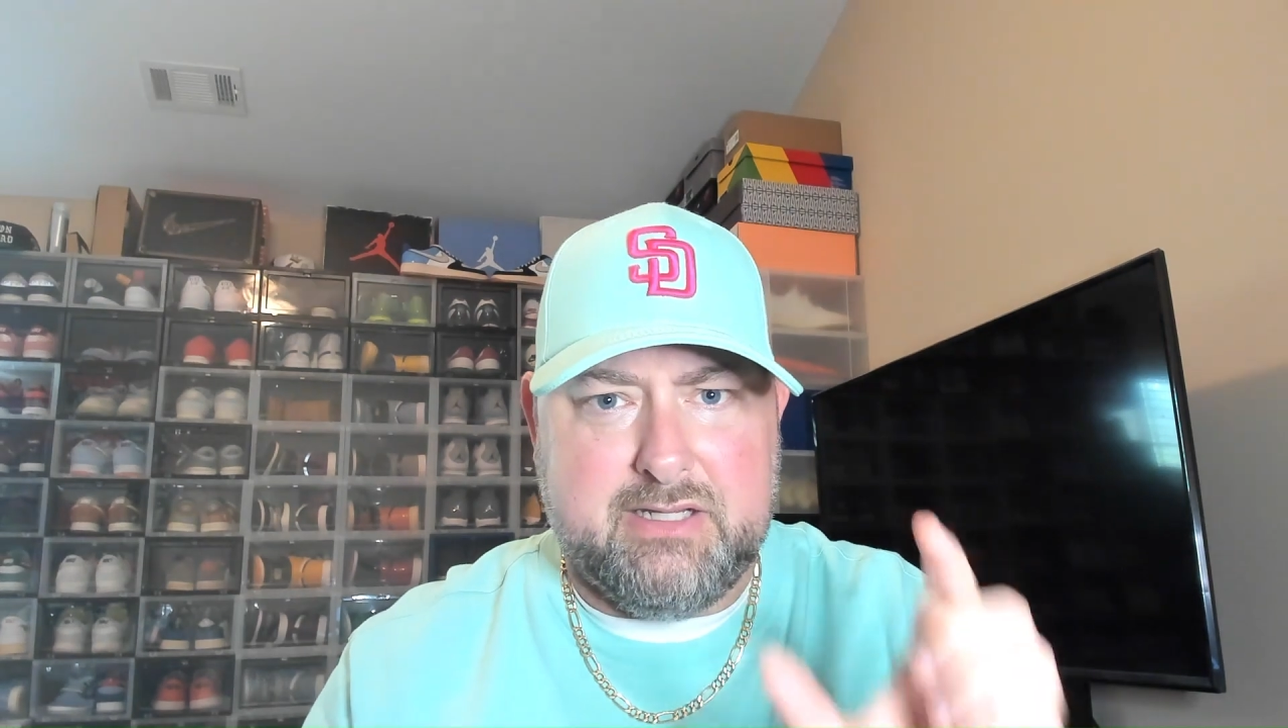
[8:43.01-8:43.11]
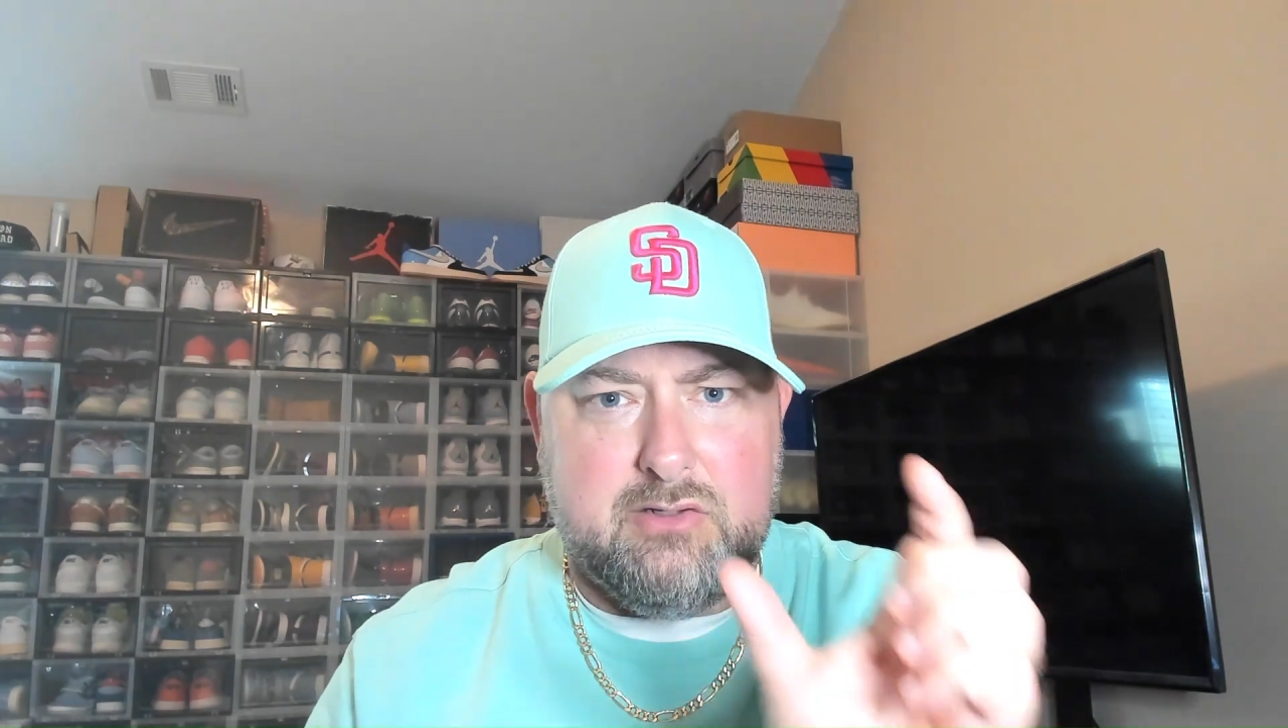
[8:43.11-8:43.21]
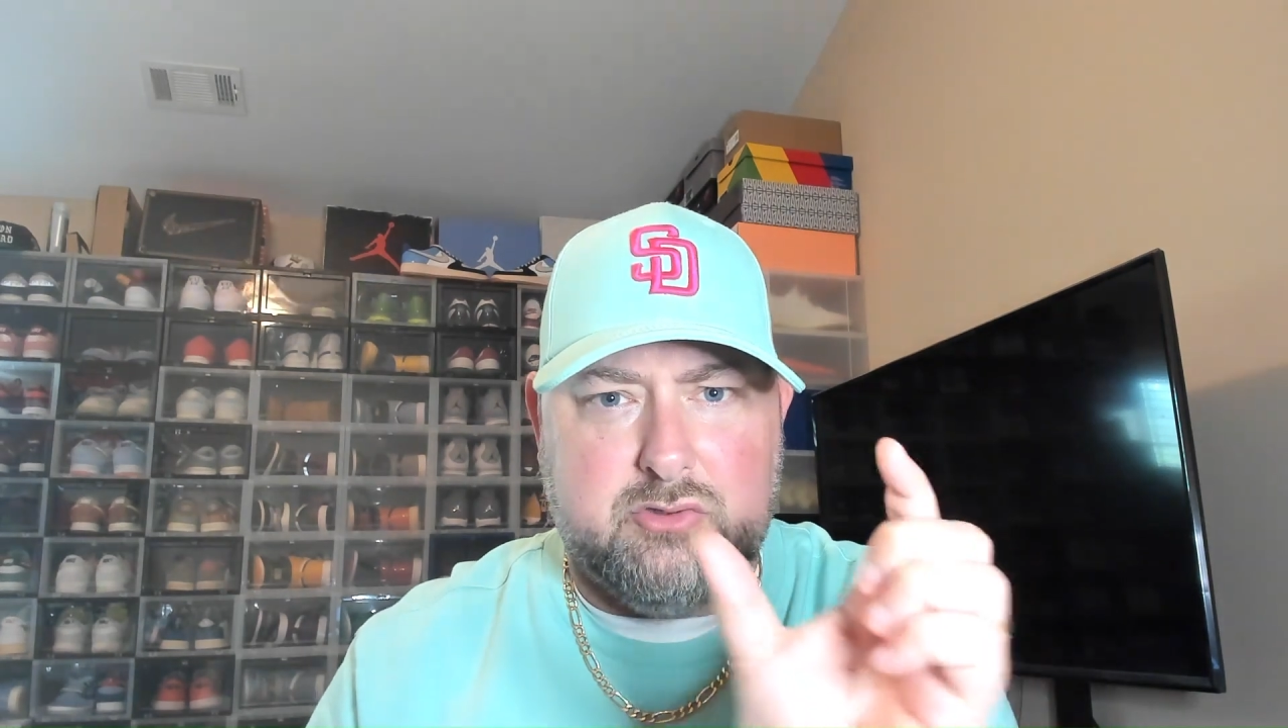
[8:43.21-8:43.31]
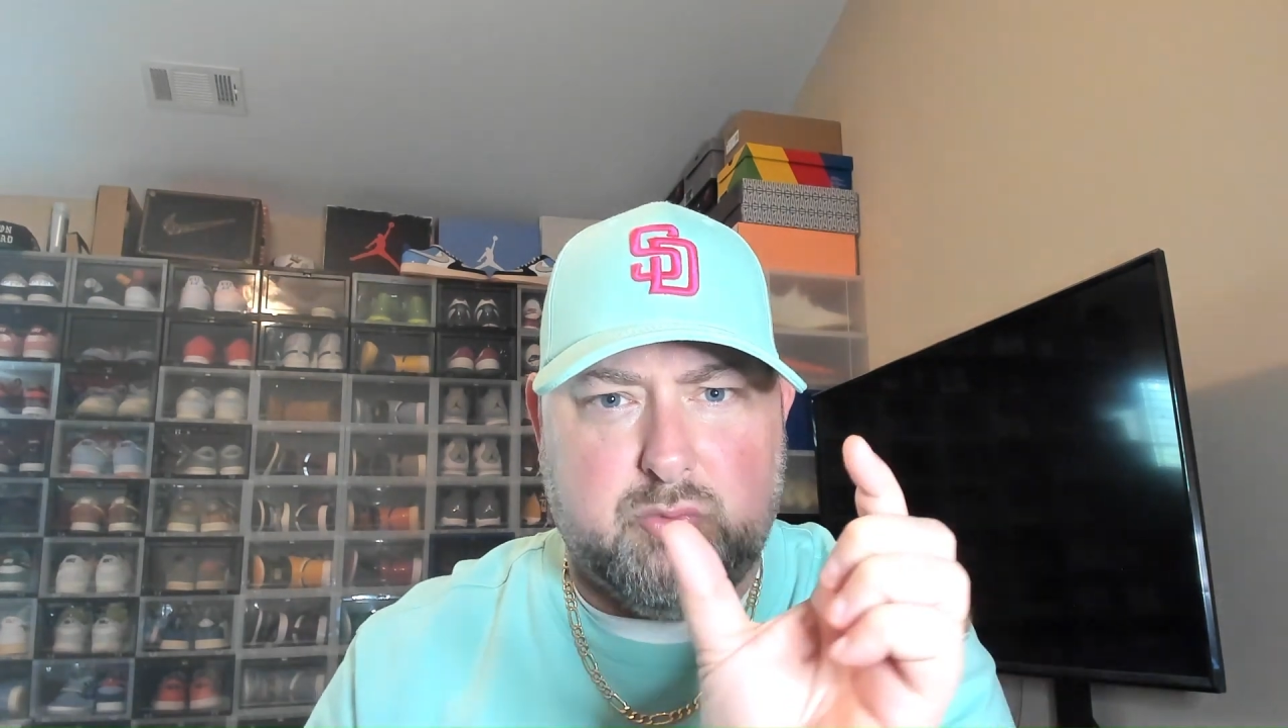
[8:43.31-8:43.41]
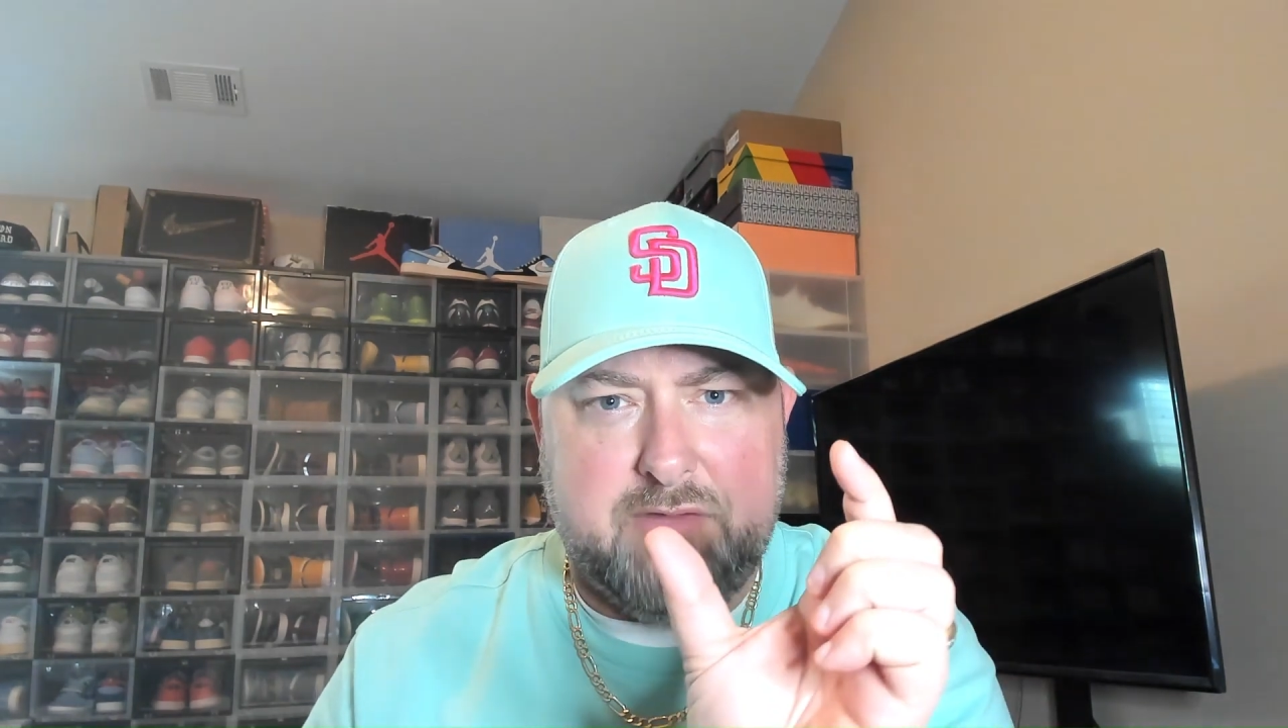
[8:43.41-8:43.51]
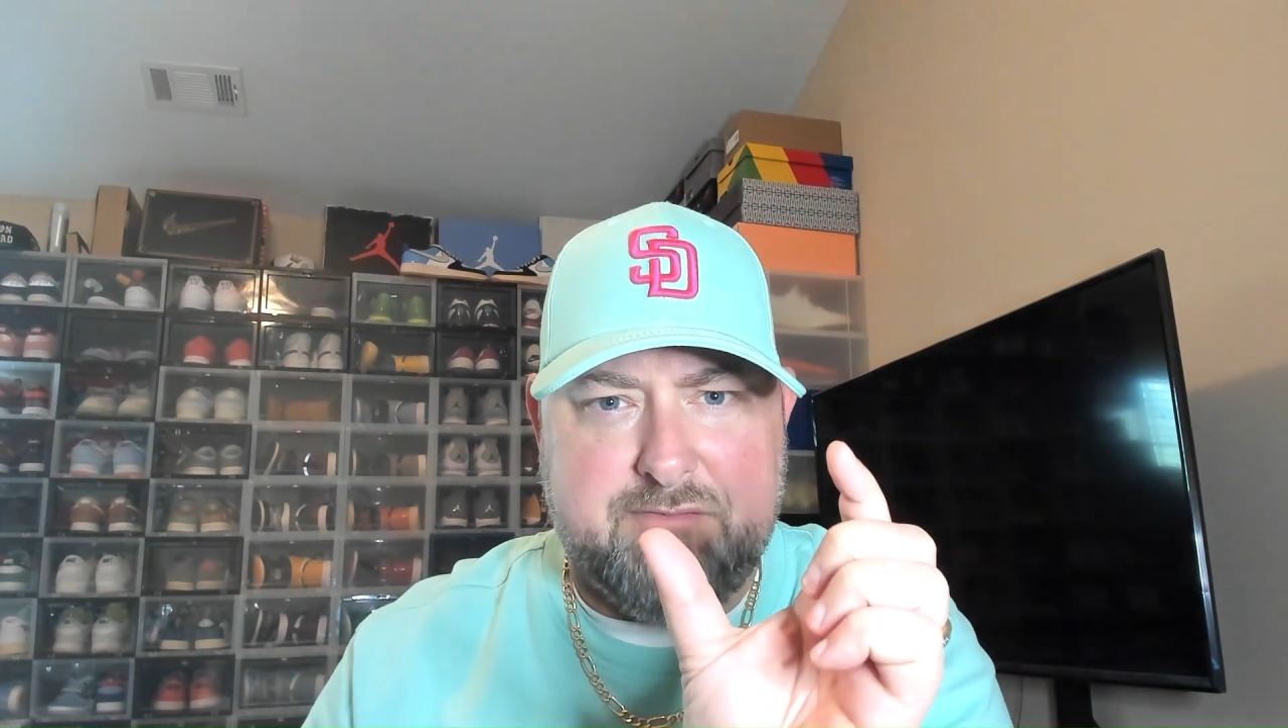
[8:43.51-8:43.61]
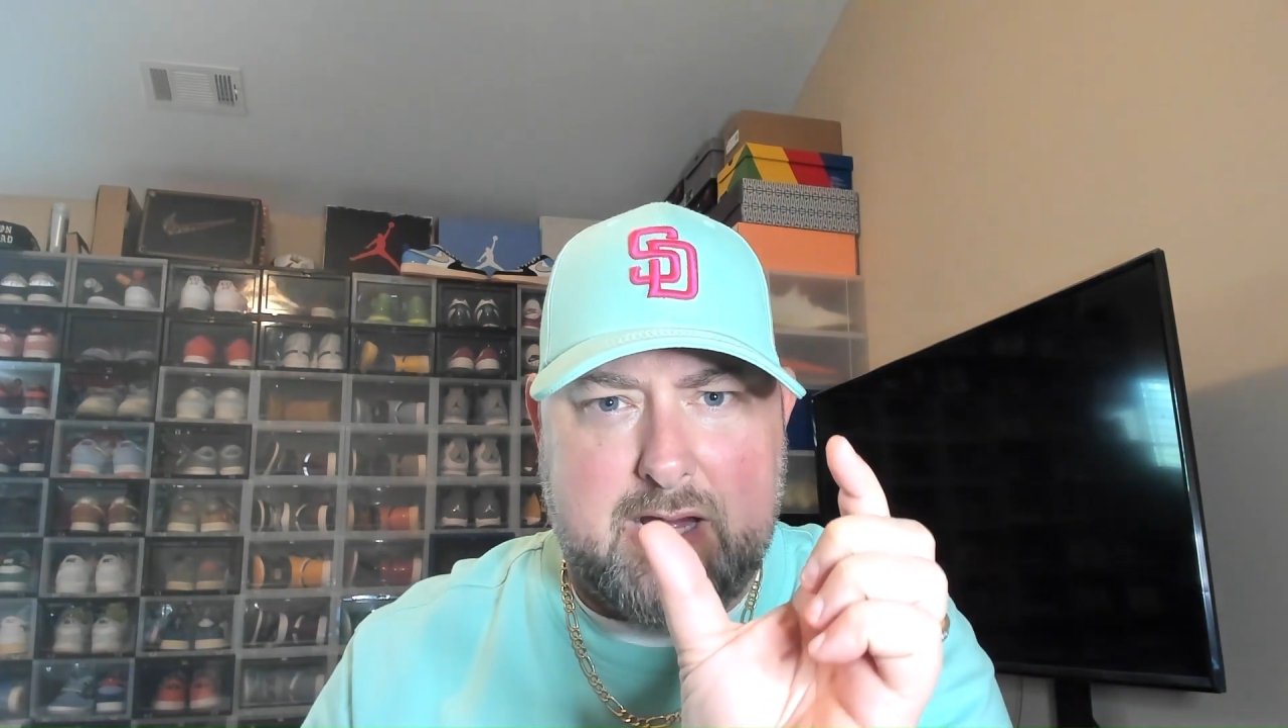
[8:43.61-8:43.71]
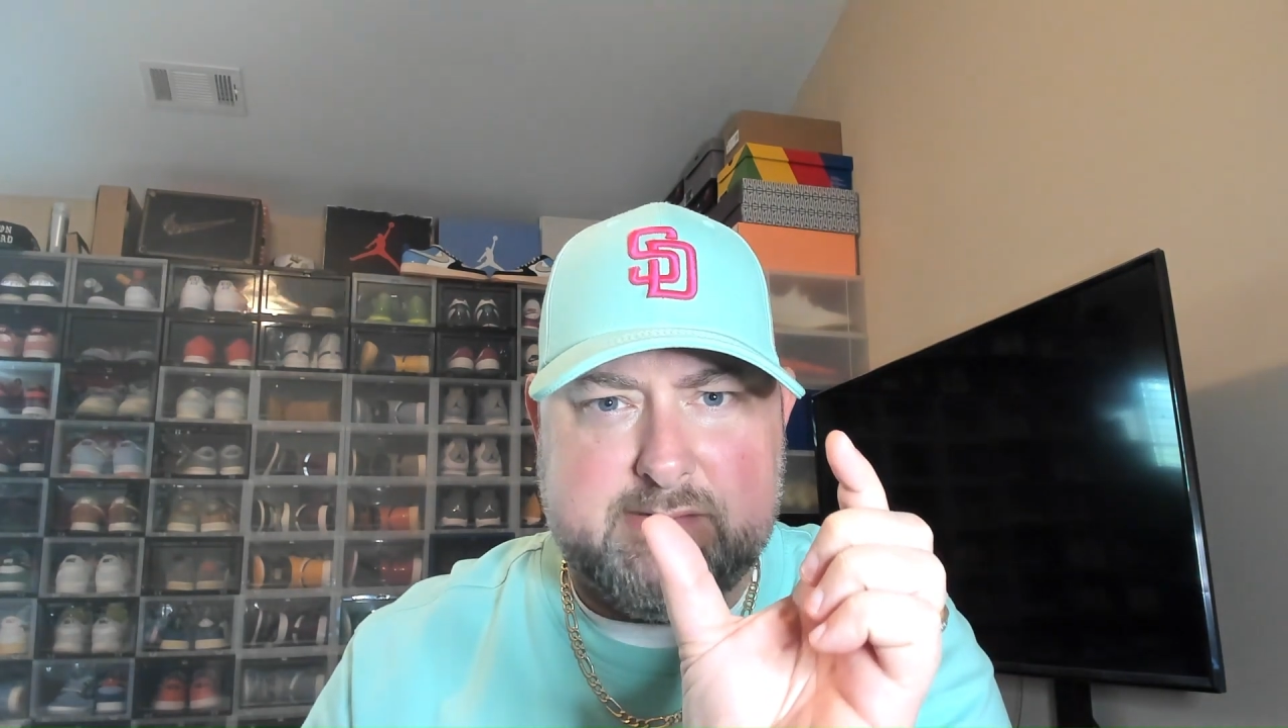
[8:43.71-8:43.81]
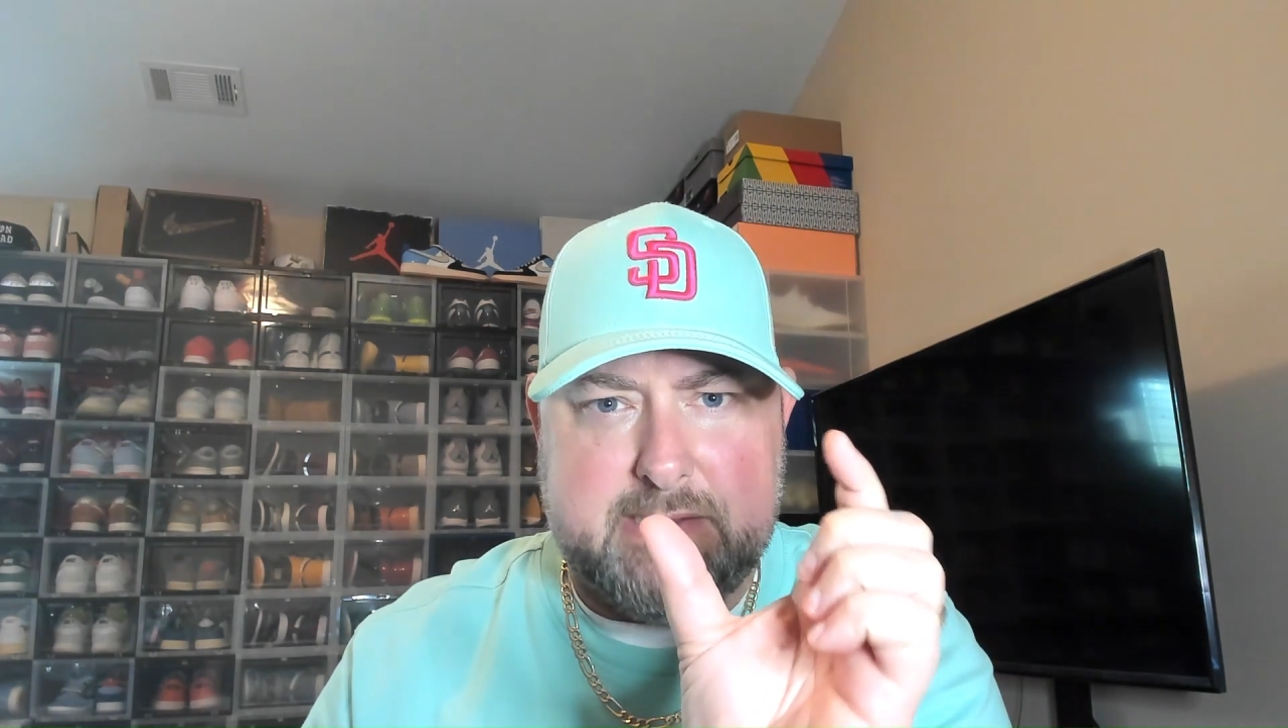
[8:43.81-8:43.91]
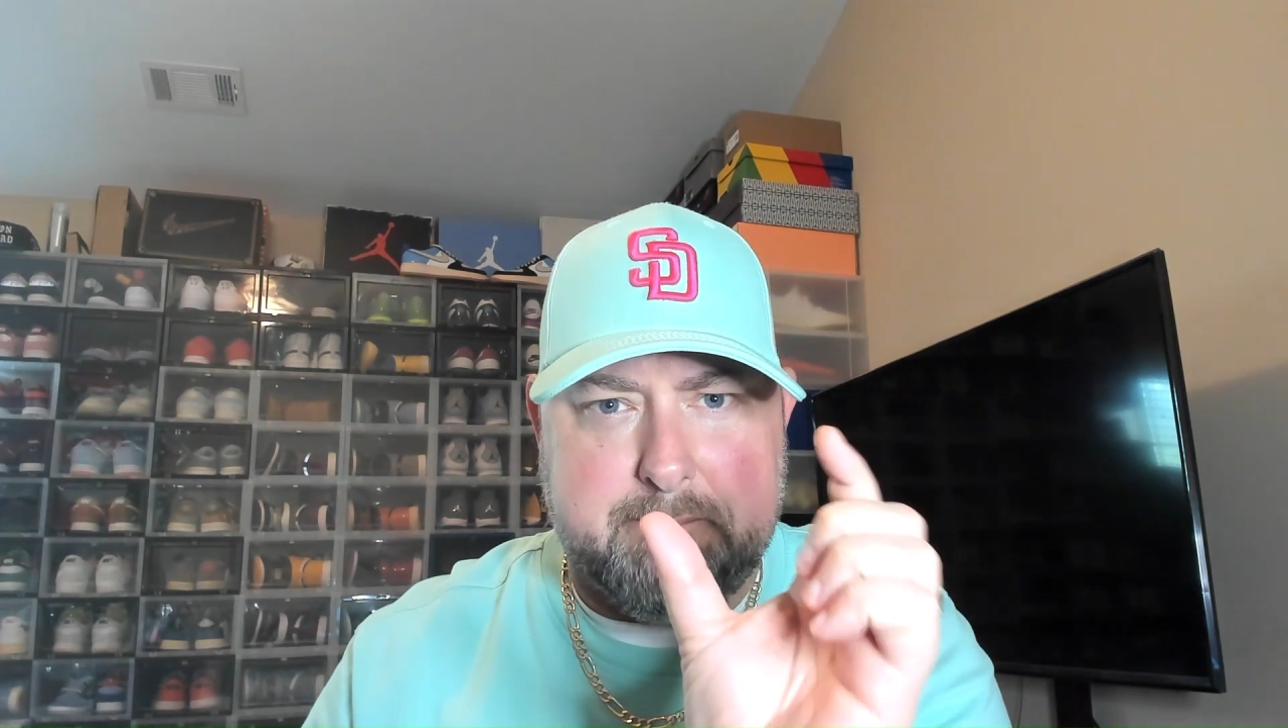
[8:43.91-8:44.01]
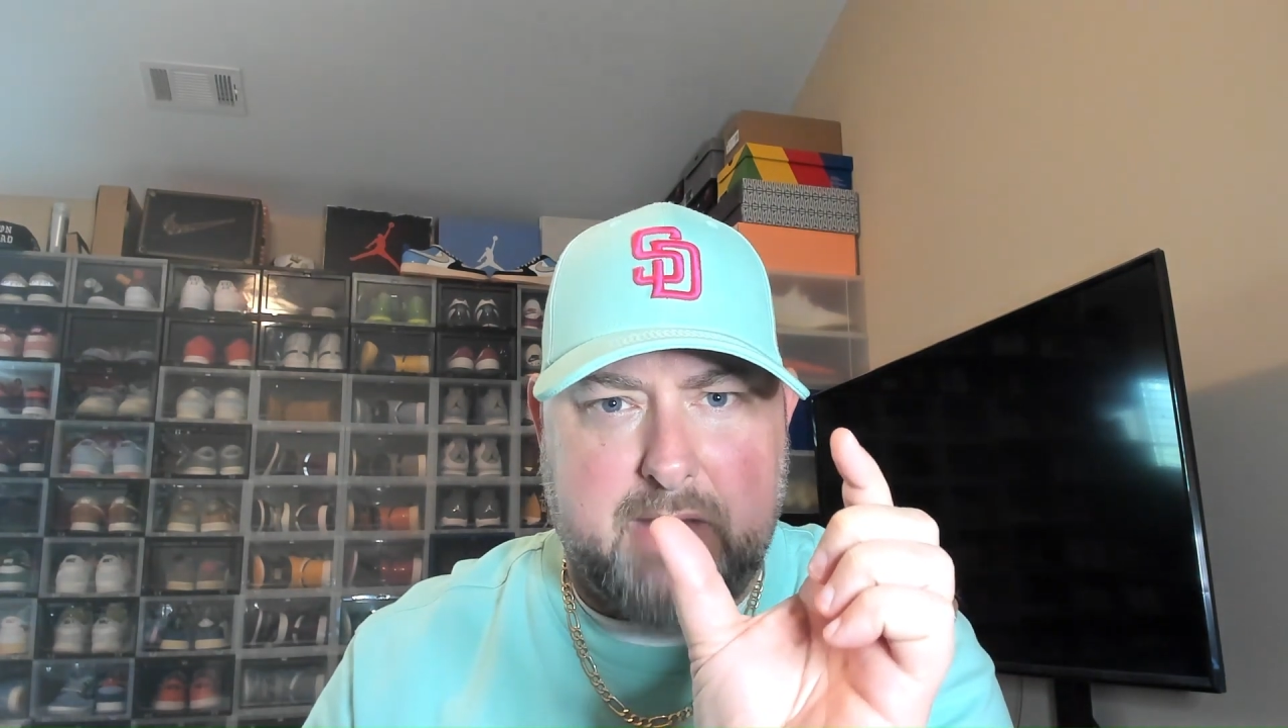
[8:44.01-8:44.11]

The little 25-cent